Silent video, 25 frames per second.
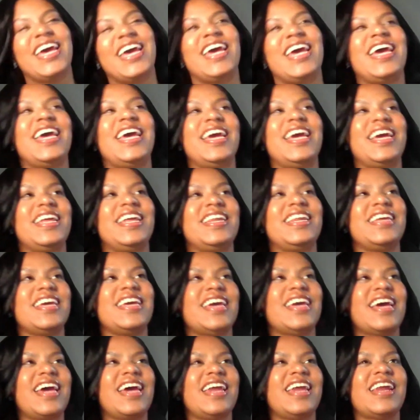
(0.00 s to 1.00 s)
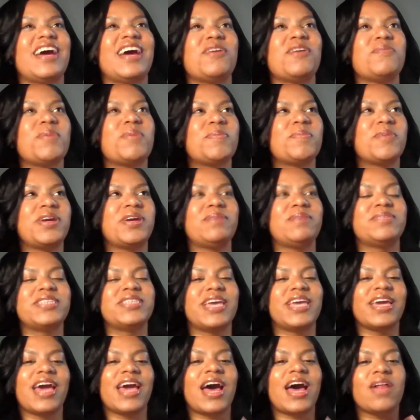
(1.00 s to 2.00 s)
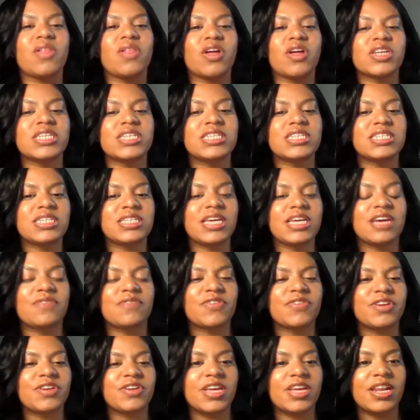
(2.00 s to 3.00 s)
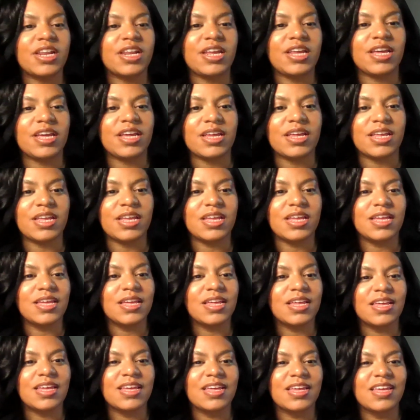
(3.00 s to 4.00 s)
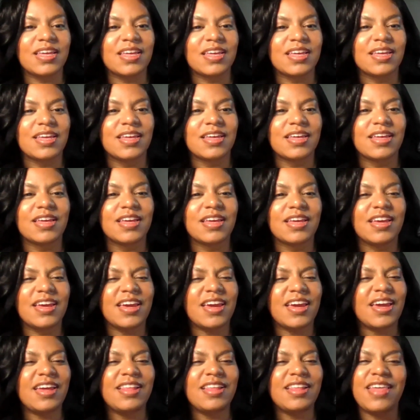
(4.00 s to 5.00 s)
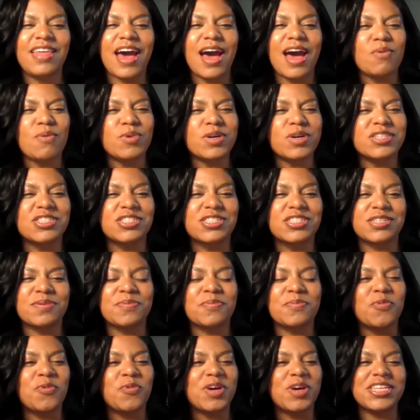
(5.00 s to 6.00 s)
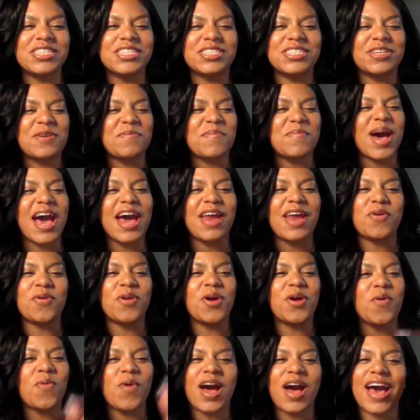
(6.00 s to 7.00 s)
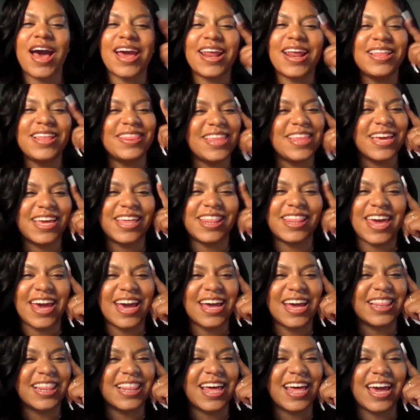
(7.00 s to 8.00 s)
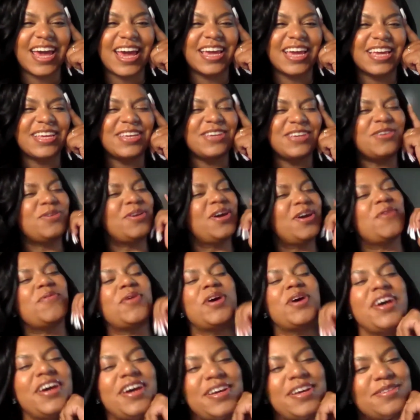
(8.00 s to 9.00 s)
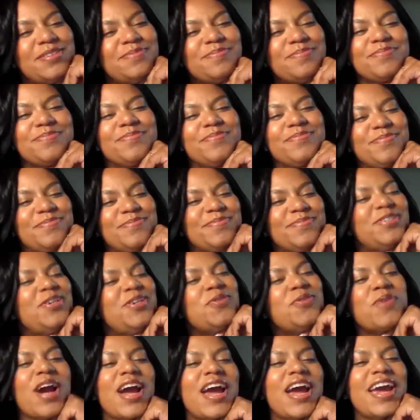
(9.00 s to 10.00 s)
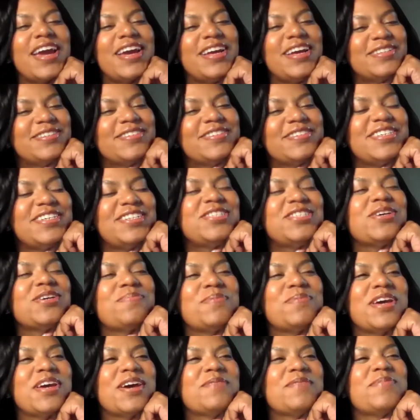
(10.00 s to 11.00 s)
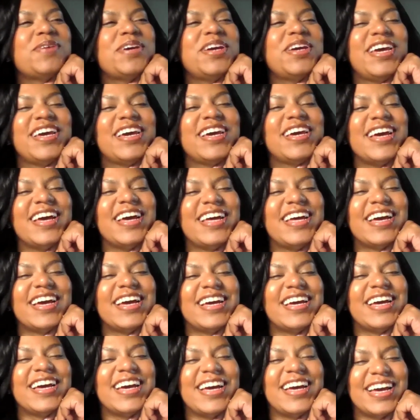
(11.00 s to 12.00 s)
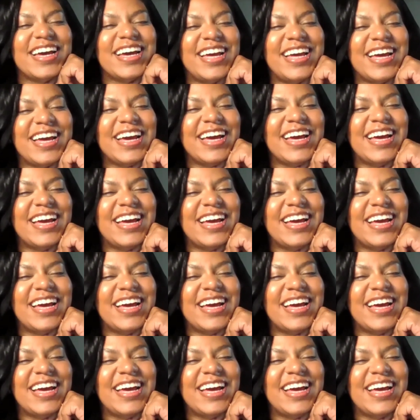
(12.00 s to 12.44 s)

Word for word: And and I remember him saying, How long did it take for you to get in it? And that was some wisdom. I don't know why I didn't think of that. Like, you mm. know what? You're right. It took me a couple